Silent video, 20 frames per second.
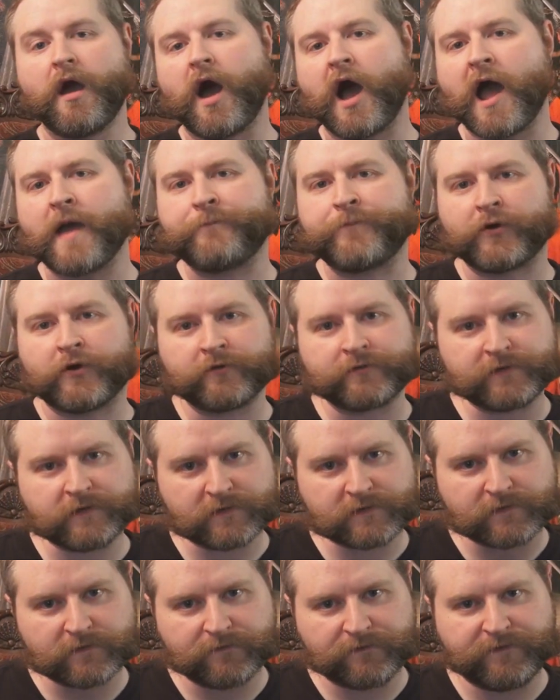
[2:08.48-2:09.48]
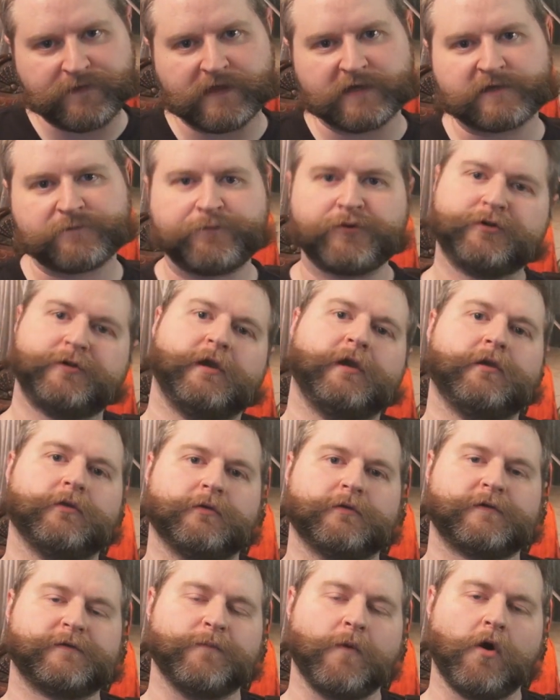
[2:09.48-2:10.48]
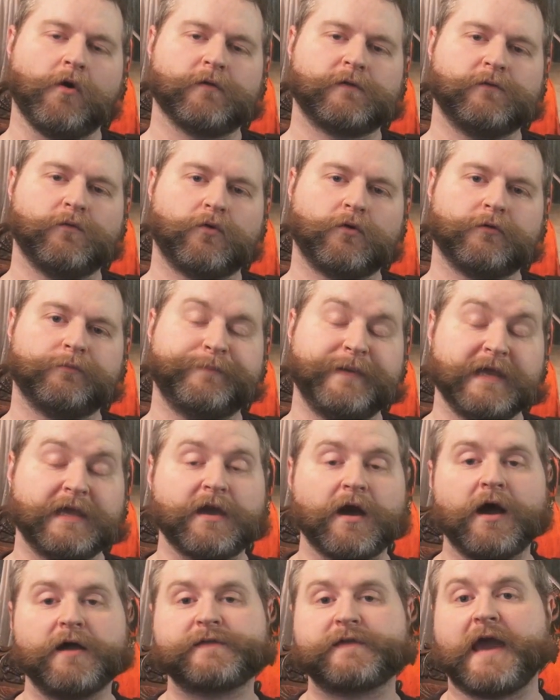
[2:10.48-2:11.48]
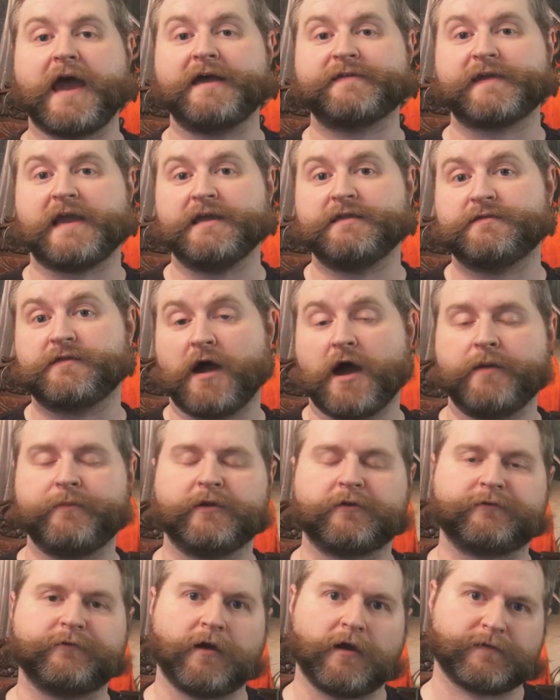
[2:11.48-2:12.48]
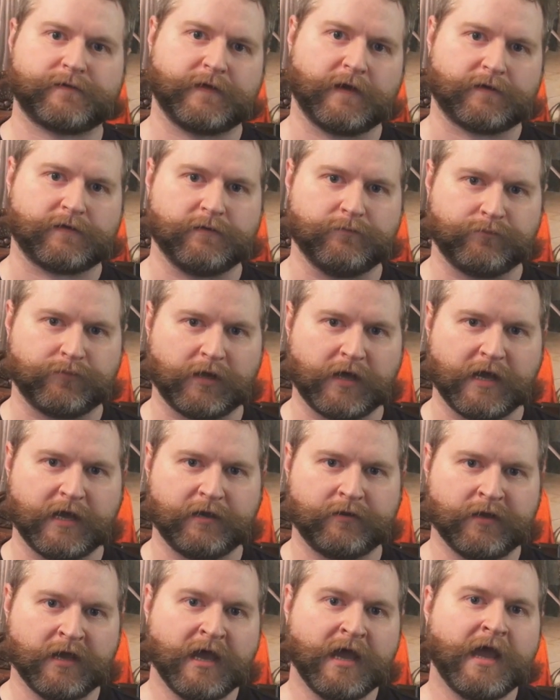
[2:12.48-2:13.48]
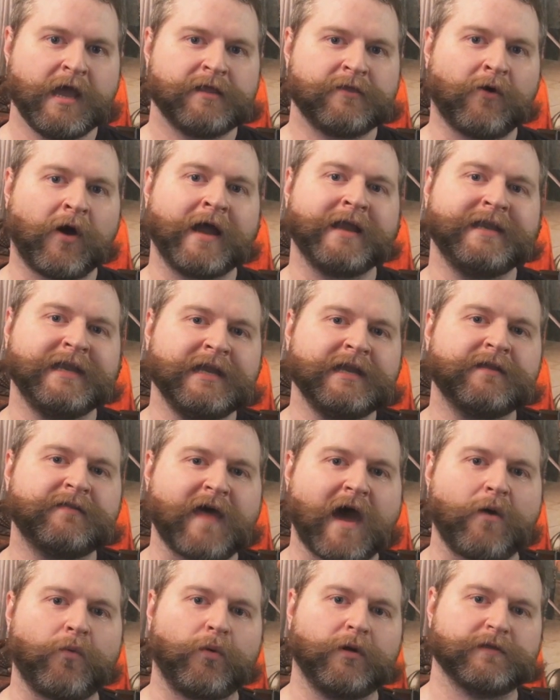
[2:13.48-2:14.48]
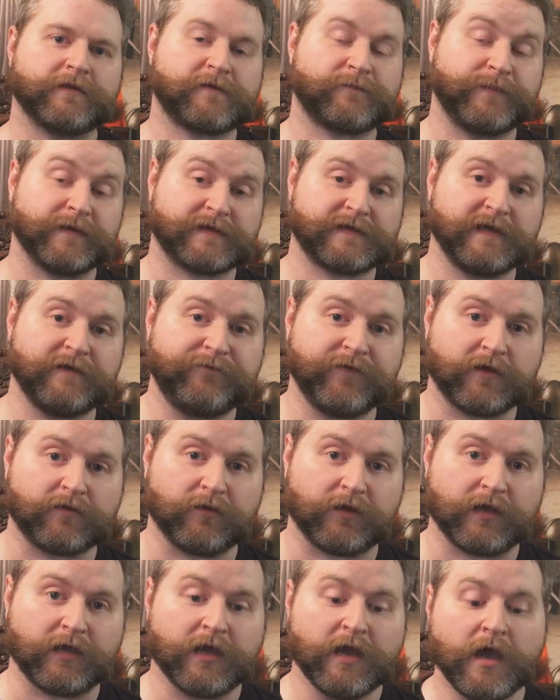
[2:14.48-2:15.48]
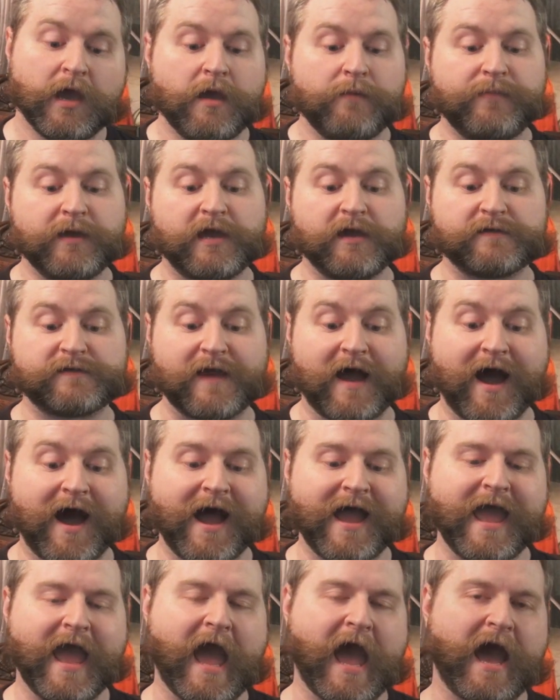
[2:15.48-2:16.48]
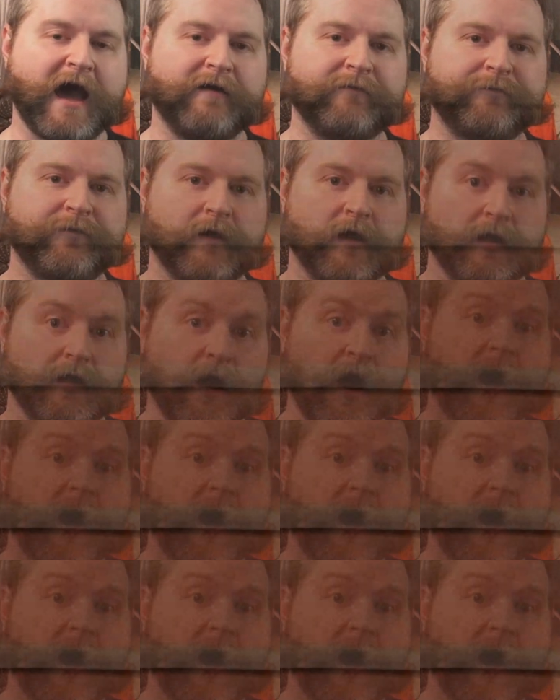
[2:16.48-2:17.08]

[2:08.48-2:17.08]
I purchased this particular small sword because it has a diamond cross-section blade. Now I needed that one specifically because I have an